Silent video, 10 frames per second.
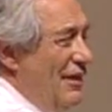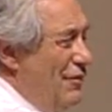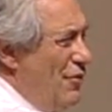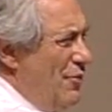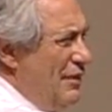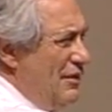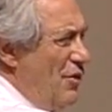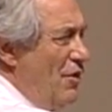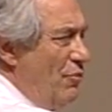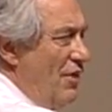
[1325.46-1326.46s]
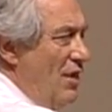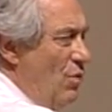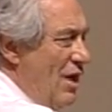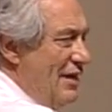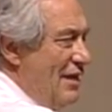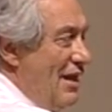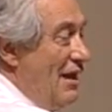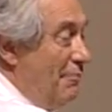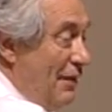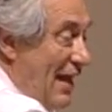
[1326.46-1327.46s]
at throwing the dart where I want.
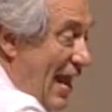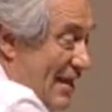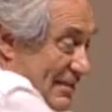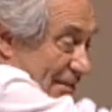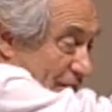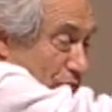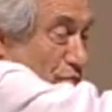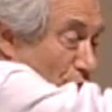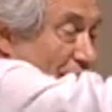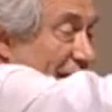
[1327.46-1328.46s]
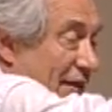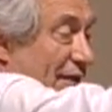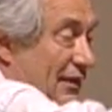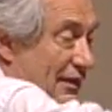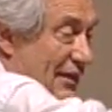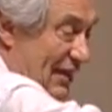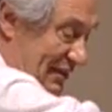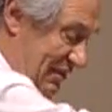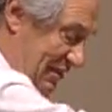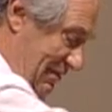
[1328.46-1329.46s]
But as the ruling
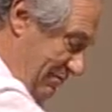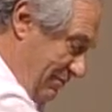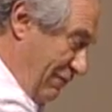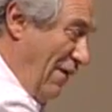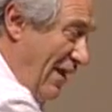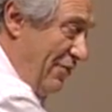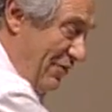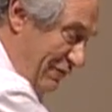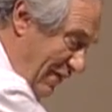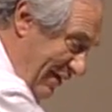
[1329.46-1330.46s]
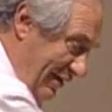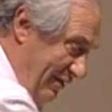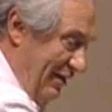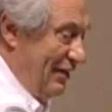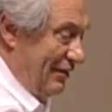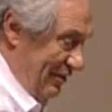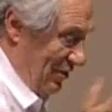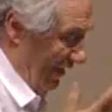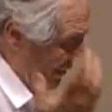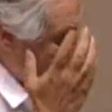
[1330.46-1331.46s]
gets finer and finer, the
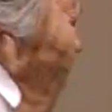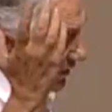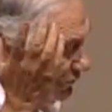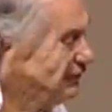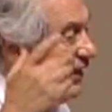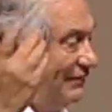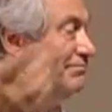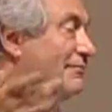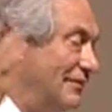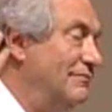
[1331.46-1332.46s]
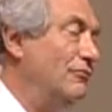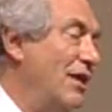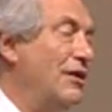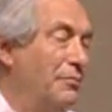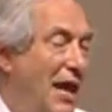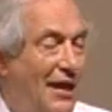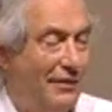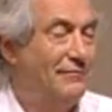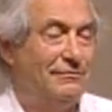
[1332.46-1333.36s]
chance of red or black